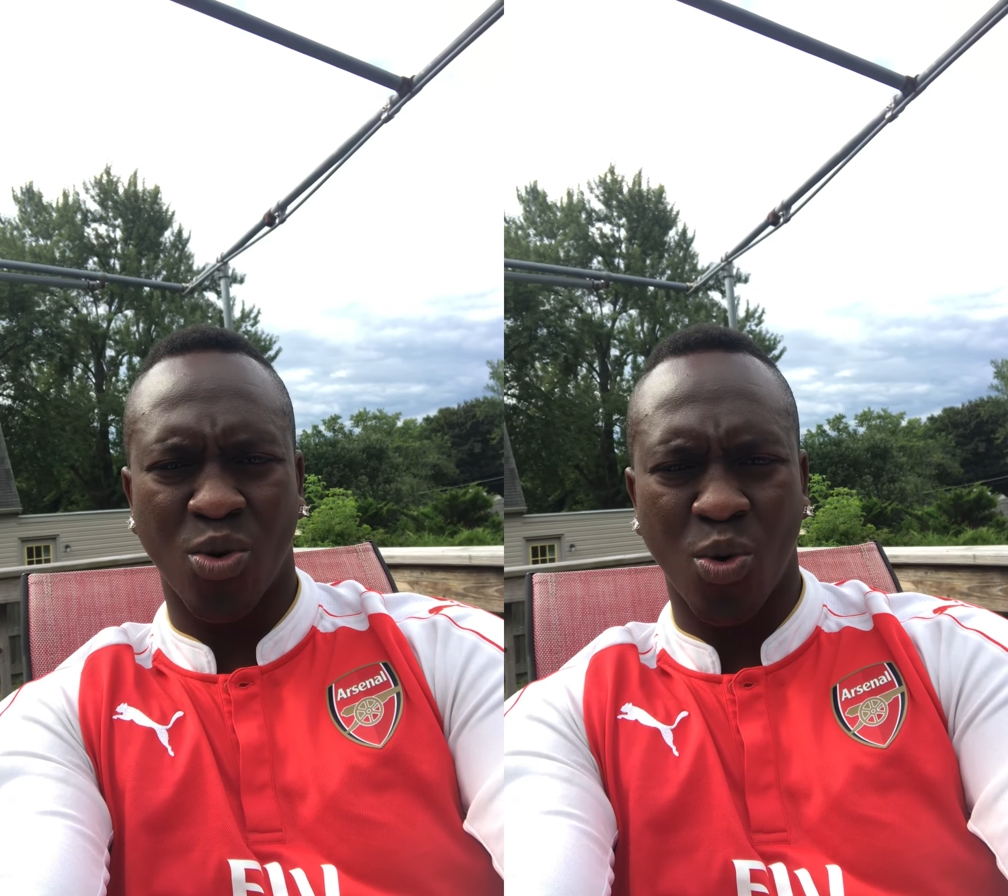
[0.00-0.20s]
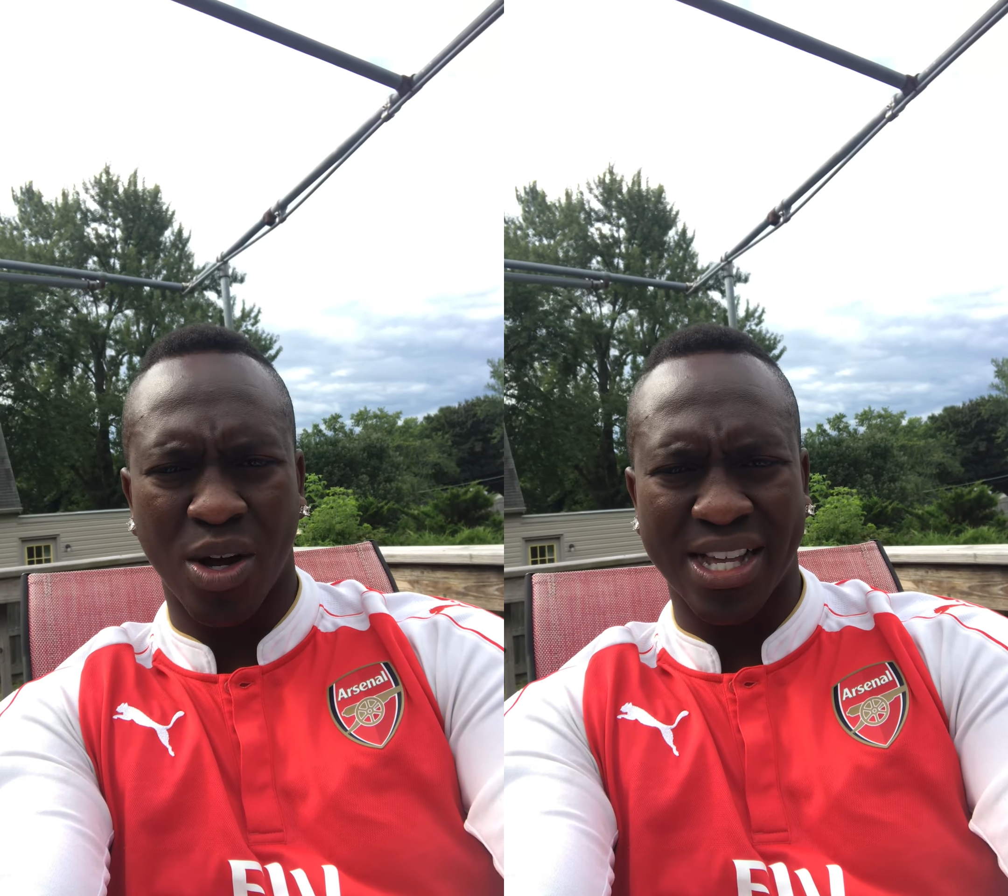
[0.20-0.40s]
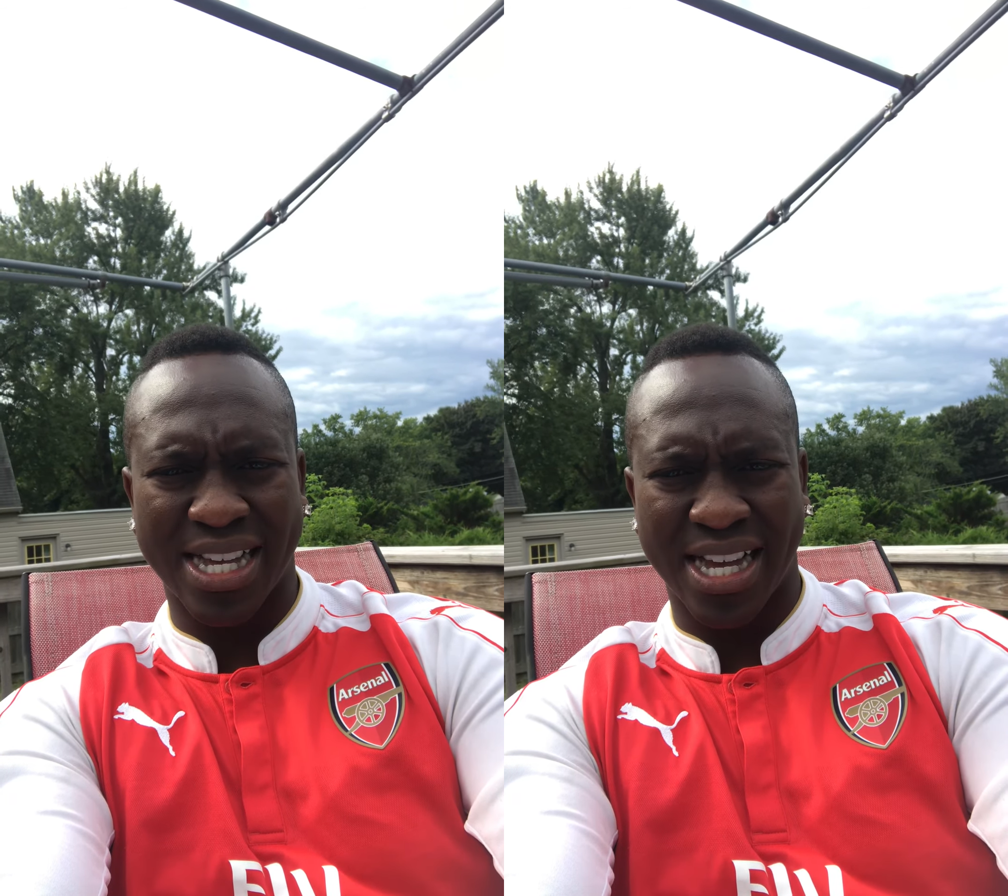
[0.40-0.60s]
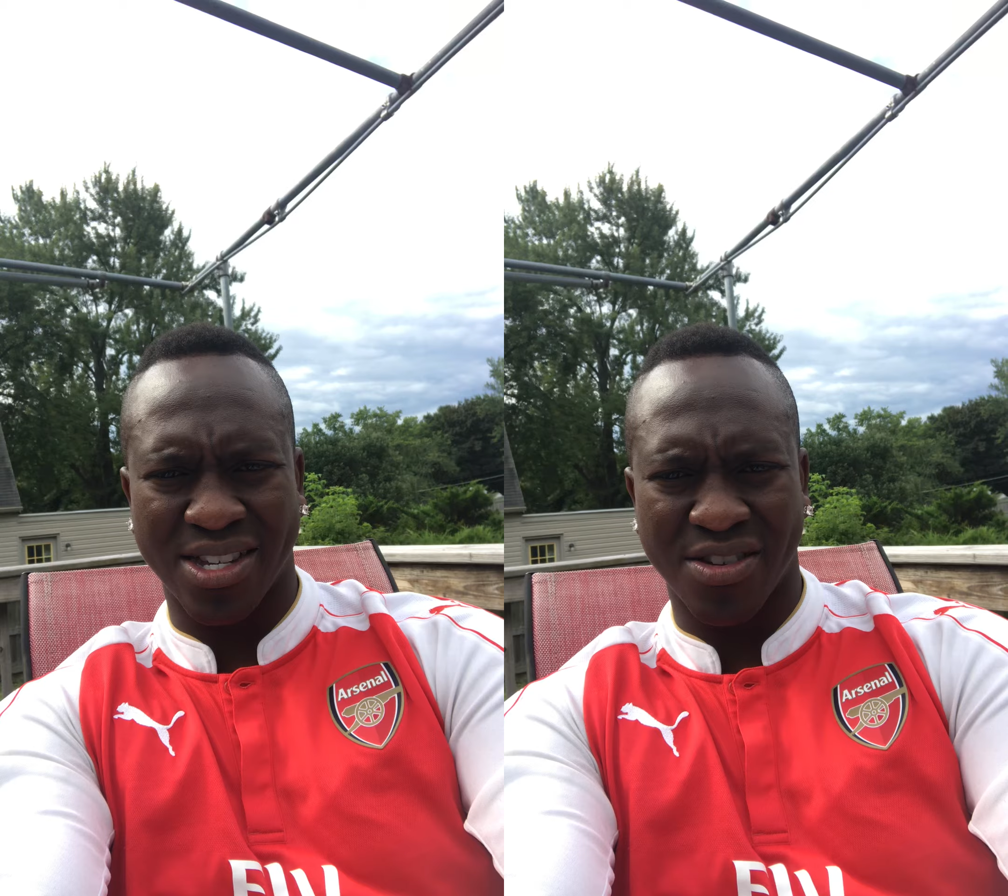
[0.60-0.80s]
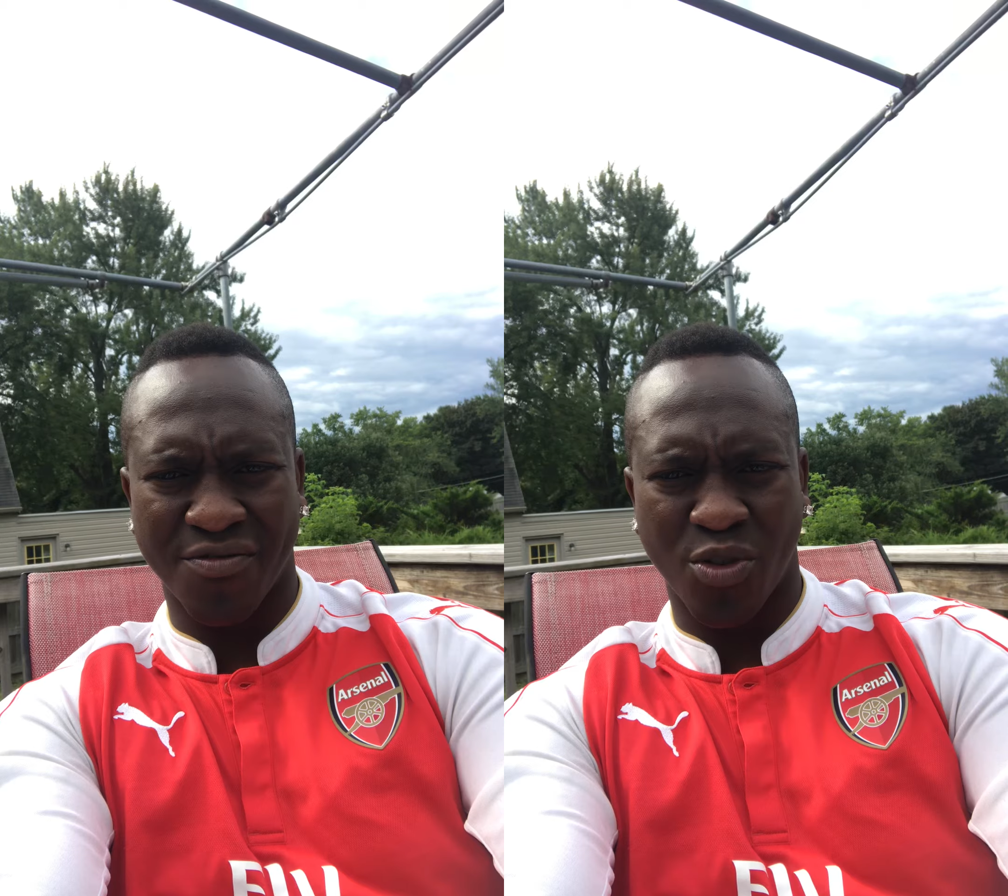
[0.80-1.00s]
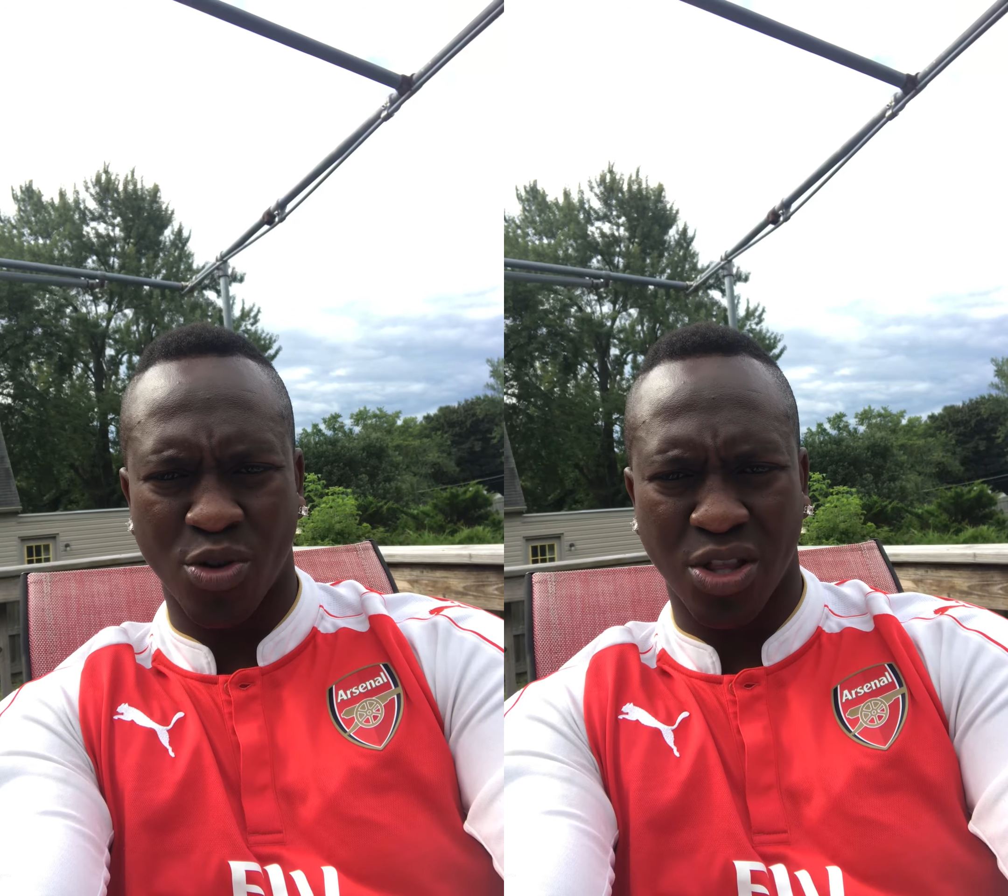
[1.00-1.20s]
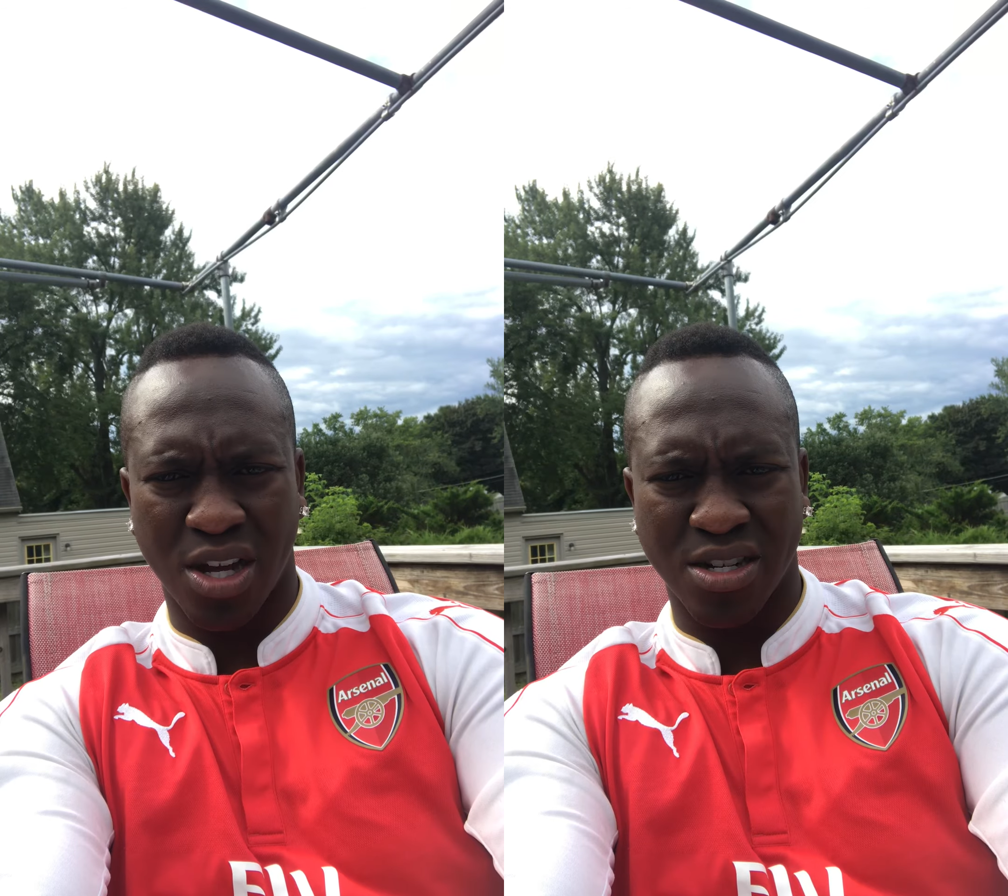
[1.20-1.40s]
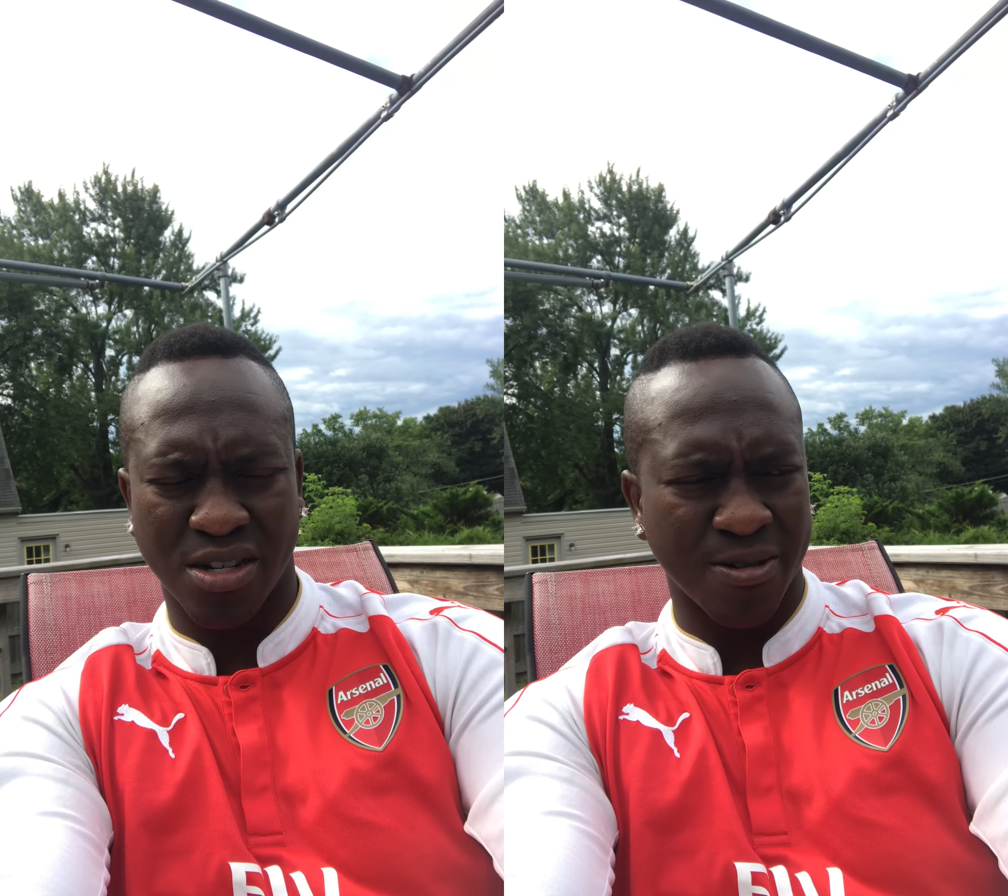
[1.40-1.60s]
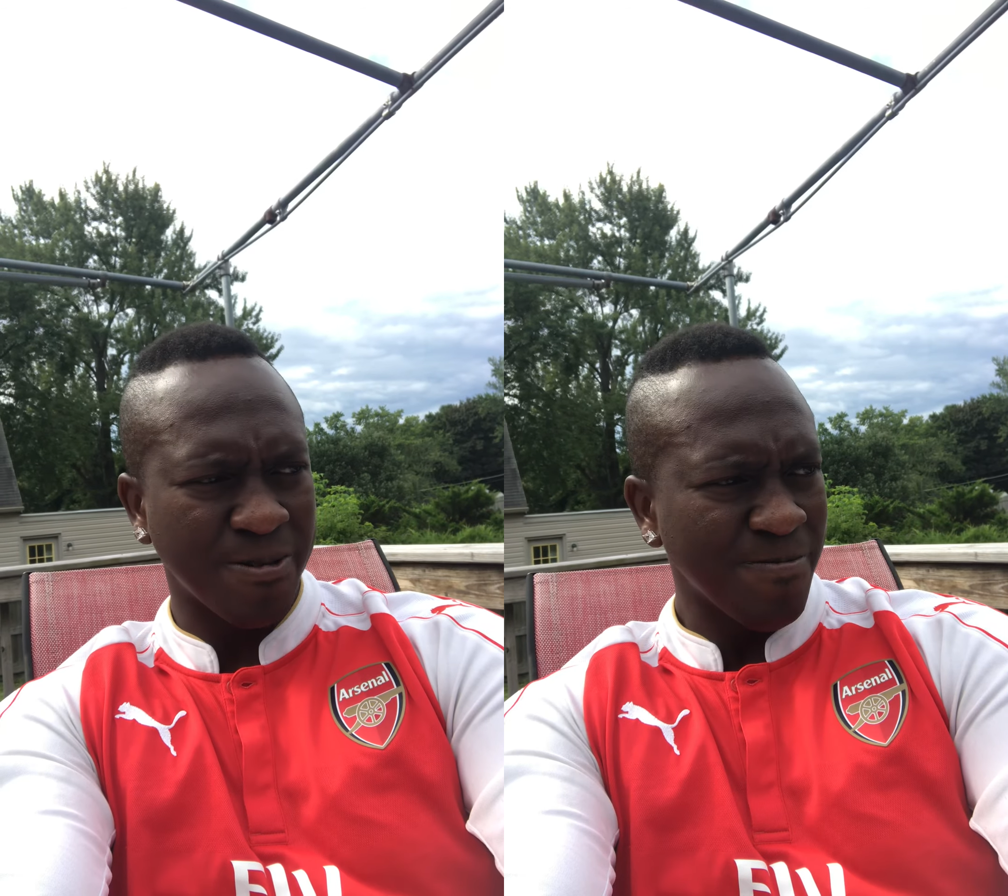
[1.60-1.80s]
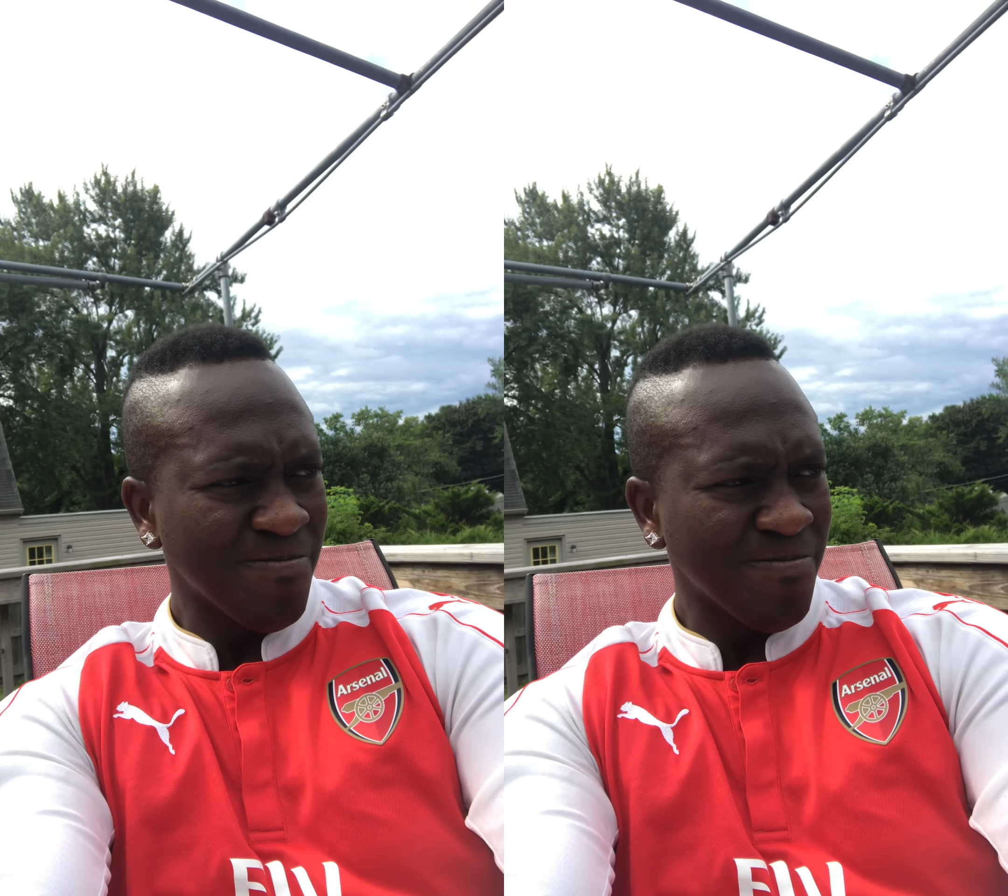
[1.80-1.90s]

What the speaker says: who are the kings of North London.